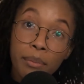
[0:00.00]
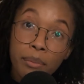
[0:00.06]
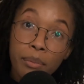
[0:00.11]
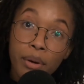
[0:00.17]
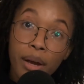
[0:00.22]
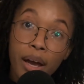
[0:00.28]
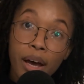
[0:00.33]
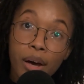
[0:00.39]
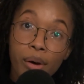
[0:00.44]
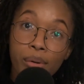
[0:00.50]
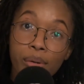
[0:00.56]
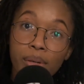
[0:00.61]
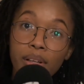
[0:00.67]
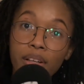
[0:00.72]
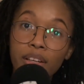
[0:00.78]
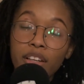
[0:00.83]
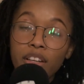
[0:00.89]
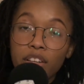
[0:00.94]
proud
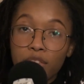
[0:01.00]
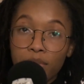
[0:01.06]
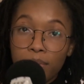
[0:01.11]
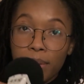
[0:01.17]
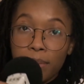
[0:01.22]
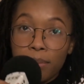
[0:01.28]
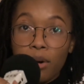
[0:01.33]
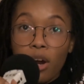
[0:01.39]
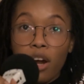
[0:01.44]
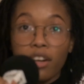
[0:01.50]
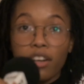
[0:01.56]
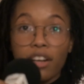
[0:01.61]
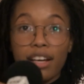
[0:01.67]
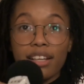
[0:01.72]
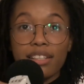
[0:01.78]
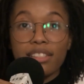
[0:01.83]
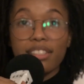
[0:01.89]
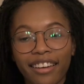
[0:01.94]
of my
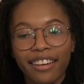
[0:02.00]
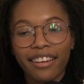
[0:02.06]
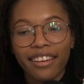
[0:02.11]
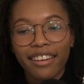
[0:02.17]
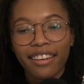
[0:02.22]
progress.